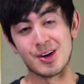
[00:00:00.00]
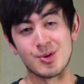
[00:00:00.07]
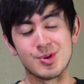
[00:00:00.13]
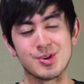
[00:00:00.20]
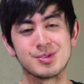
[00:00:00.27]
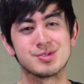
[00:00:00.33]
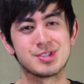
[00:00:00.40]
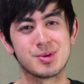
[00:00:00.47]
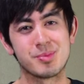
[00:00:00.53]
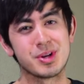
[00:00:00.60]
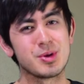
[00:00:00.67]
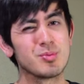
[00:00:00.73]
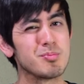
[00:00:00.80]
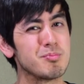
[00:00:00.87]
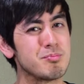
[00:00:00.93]
well,
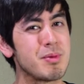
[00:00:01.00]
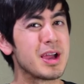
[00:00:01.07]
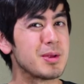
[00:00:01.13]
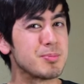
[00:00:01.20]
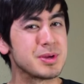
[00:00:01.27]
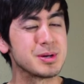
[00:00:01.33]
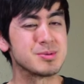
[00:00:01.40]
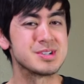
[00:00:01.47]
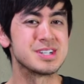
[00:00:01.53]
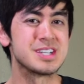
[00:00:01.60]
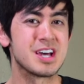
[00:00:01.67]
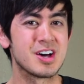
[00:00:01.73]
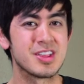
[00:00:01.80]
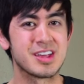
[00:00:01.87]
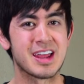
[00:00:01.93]
somebody might be able to
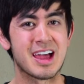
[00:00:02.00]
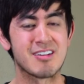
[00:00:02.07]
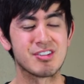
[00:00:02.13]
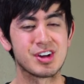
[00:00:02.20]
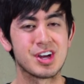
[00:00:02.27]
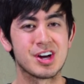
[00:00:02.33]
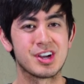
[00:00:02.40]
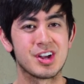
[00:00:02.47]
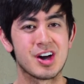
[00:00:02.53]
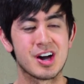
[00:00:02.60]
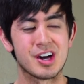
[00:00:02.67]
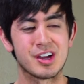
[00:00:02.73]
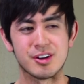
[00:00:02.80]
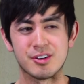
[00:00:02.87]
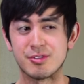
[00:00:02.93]
tell that I have a gun
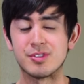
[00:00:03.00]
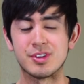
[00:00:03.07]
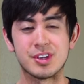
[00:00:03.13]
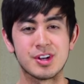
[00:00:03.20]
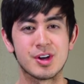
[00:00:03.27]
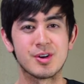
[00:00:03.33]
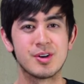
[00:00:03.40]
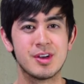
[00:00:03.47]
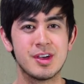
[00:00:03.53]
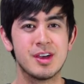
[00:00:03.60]
on, or if, you know,